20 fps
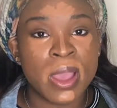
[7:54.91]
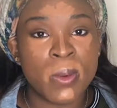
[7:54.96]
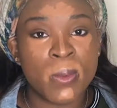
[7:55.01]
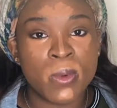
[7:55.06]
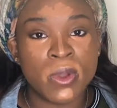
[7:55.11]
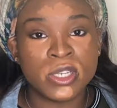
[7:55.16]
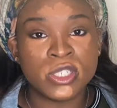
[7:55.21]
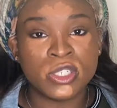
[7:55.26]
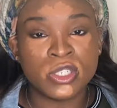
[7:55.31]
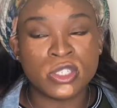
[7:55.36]

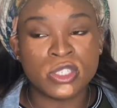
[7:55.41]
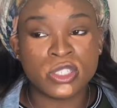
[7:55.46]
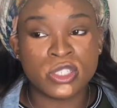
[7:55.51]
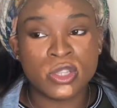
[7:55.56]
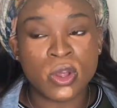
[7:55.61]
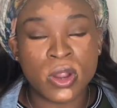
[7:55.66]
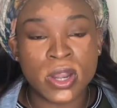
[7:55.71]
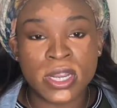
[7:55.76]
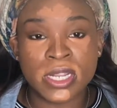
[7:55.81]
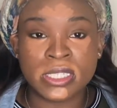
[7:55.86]
once you're
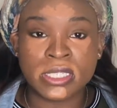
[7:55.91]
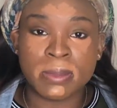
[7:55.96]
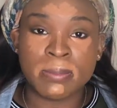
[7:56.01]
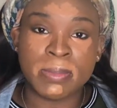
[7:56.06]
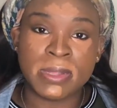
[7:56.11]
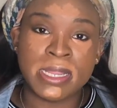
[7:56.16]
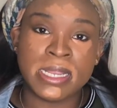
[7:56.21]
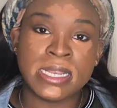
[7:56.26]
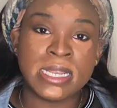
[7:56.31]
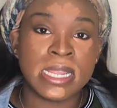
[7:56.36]
starting to
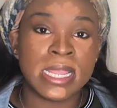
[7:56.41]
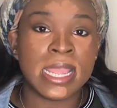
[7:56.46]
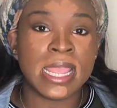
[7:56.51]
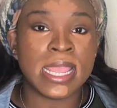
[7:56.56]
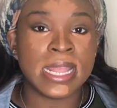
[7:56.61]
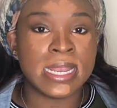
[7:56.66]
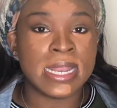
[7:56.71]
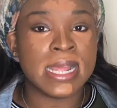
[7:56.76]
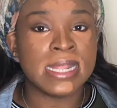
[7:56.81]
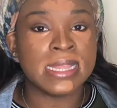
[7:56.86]
blend it,
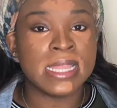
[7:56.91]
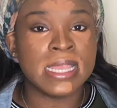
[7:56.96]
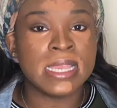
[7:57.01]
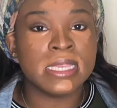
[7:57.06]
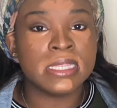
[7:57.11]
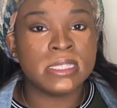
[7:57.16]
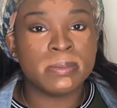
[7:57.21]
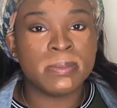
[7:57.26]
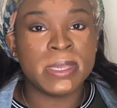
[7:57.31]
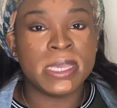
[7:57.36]
and I think
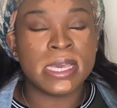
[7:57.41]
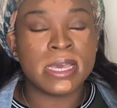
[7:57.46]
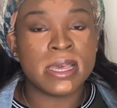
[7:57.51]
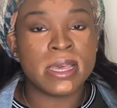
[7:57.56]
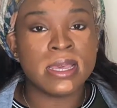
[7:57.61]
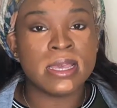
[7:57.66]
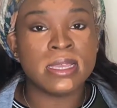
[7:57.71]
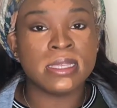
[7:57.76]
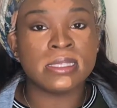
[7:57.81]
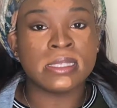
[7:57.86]
it's
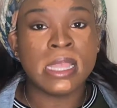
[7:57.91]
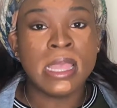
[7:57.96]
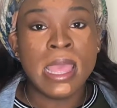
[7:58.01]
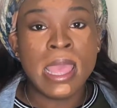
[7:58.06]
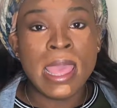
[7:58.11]
because